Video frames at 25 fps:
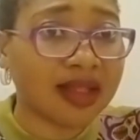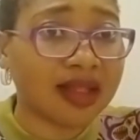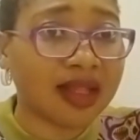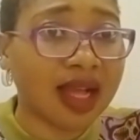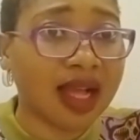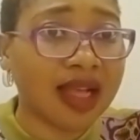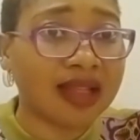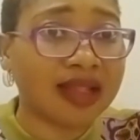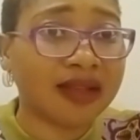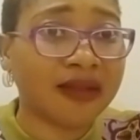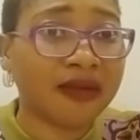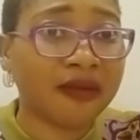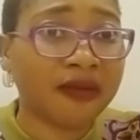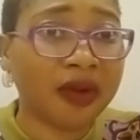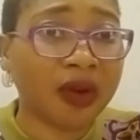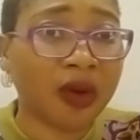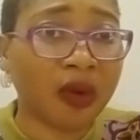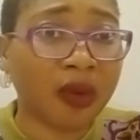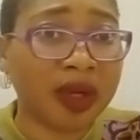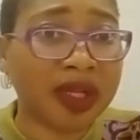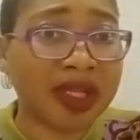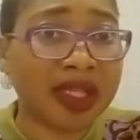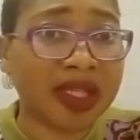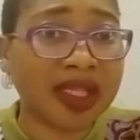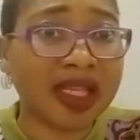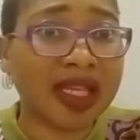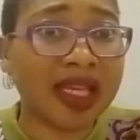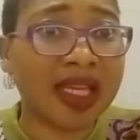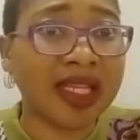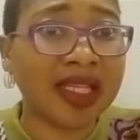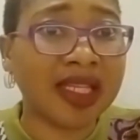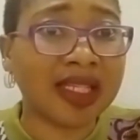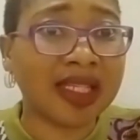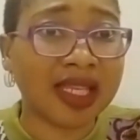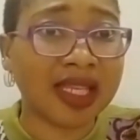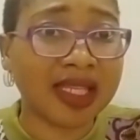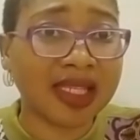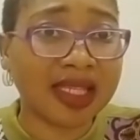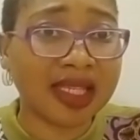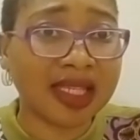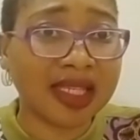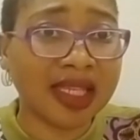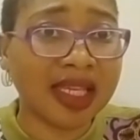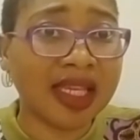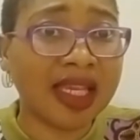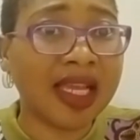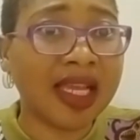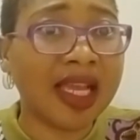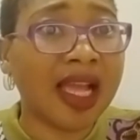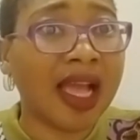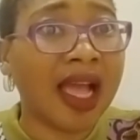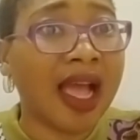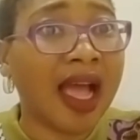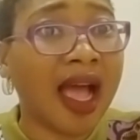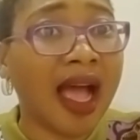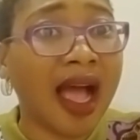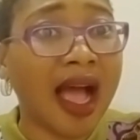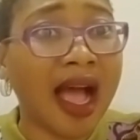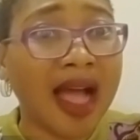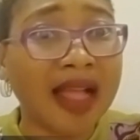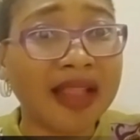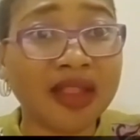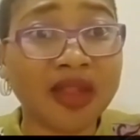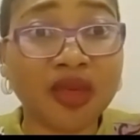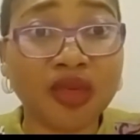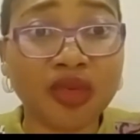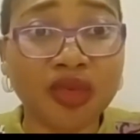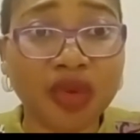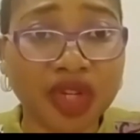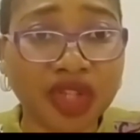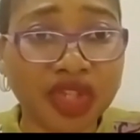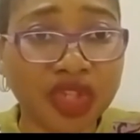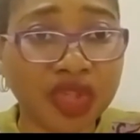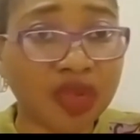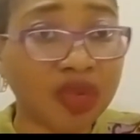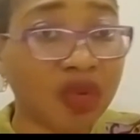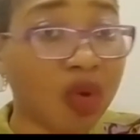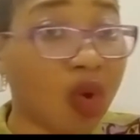the frequency, intensity, and duration